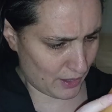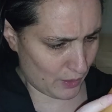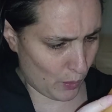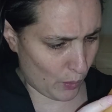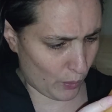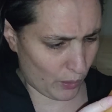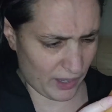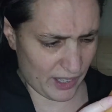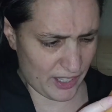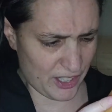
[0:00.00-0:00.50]

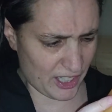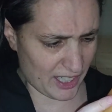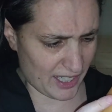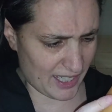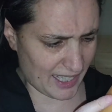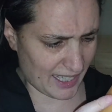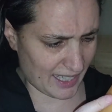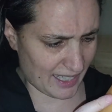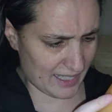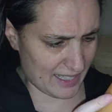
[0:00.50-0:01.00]
Origin,
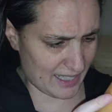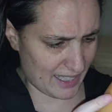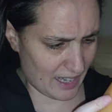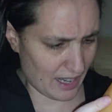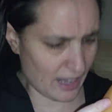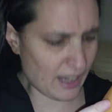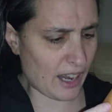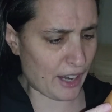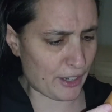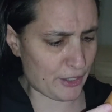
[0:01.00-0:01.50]

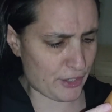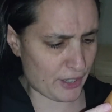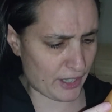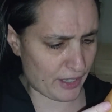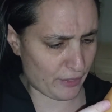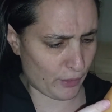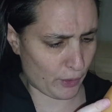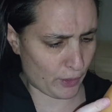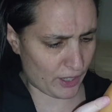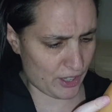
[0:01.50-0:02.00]
India, country
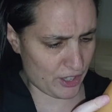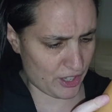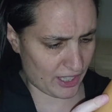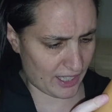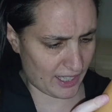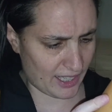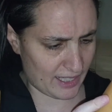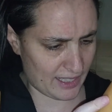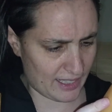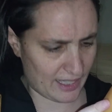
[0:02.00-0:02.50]
of origin,
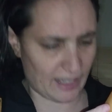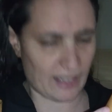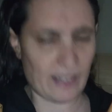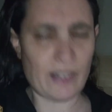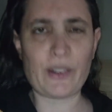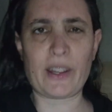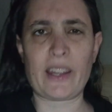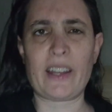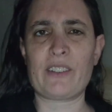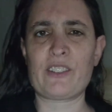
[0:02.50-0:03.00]
India.
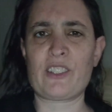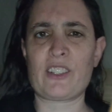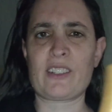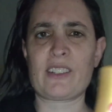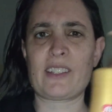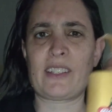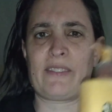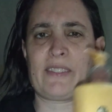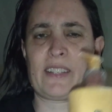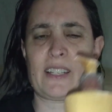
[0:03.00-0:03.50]
Okay, I'll
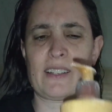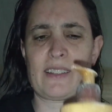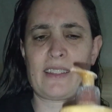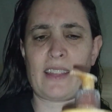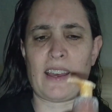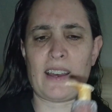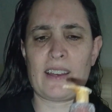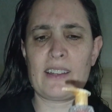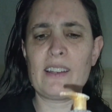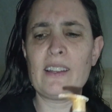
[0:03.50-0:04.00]
just leave it at
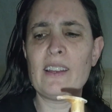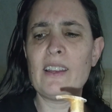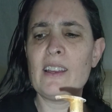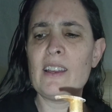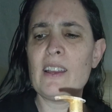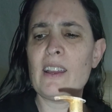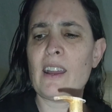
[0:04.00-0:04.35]
that.